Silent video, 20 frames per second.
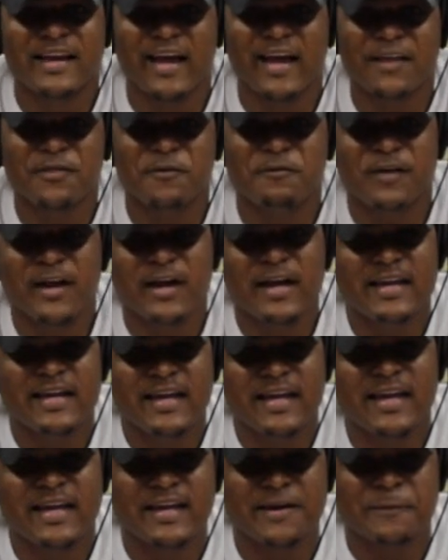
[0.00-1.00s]
at the
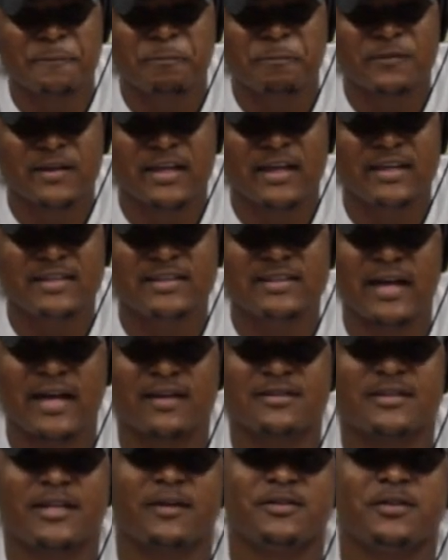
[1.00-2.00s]
very end, he
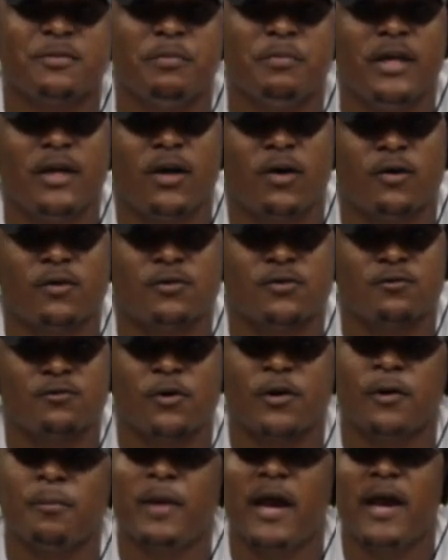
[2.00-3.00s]
shouts out to Migos
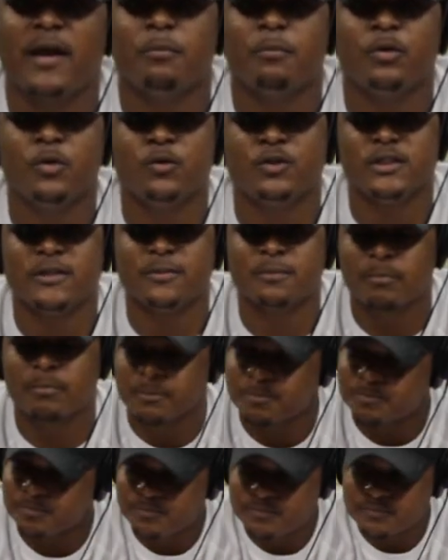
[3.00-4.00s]
for Bad and Bougie.
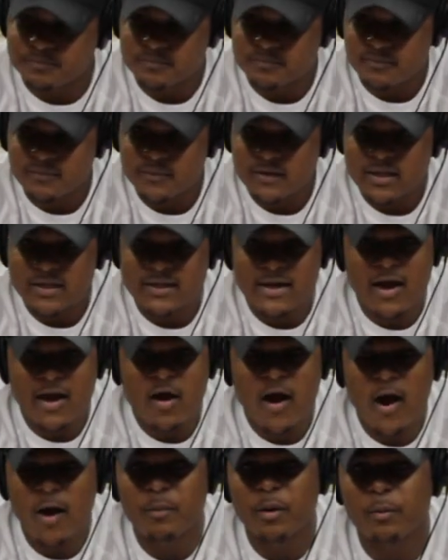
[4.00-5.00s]

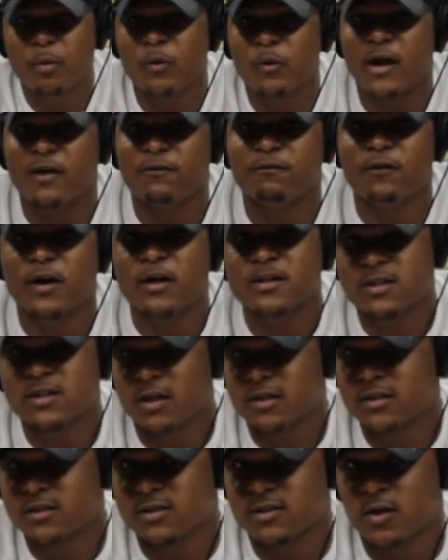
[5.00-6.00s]
Now, I remember when I first
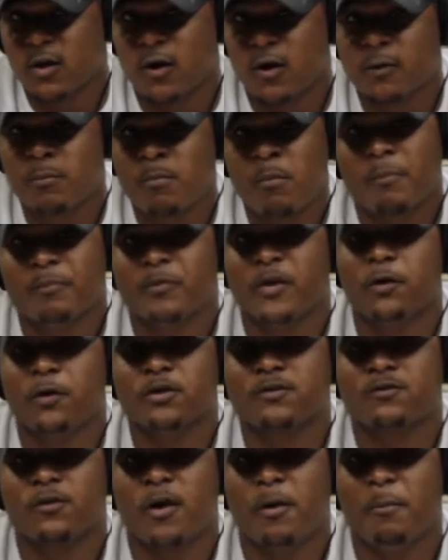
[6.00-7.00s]
heard the song, it
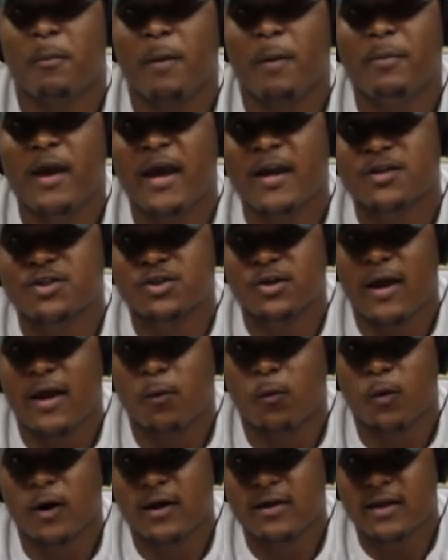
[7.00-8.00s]
was from my manager
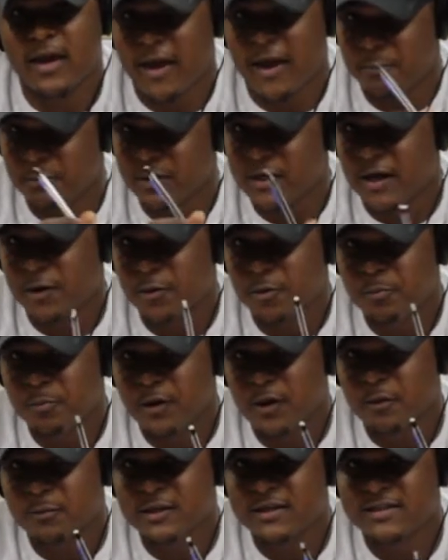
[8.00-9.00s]
at work at Banana
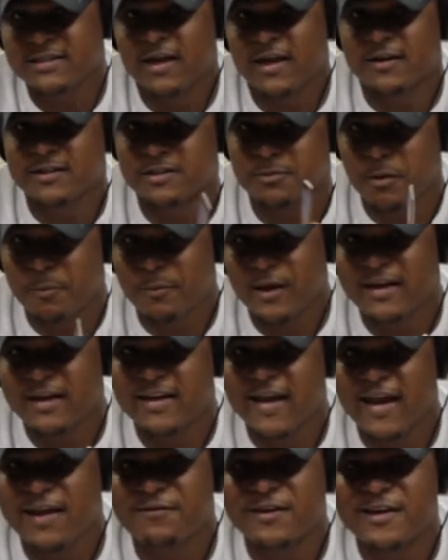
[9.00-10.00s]
Republic. Shout out to my man,
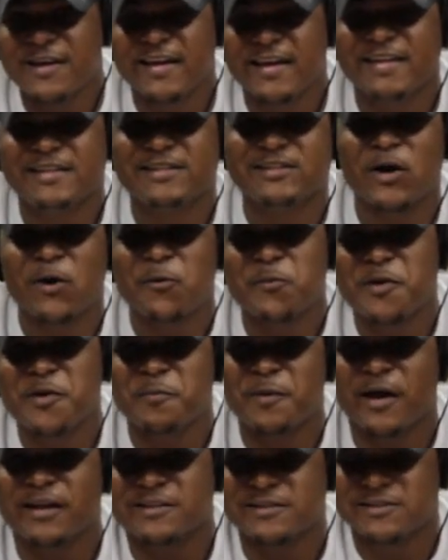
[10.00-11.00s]
David. He told me
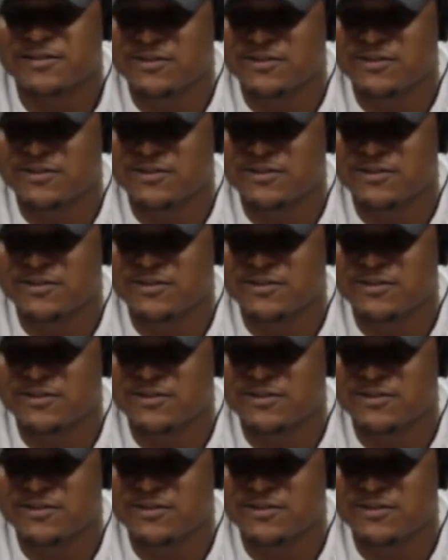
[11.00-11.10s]
about the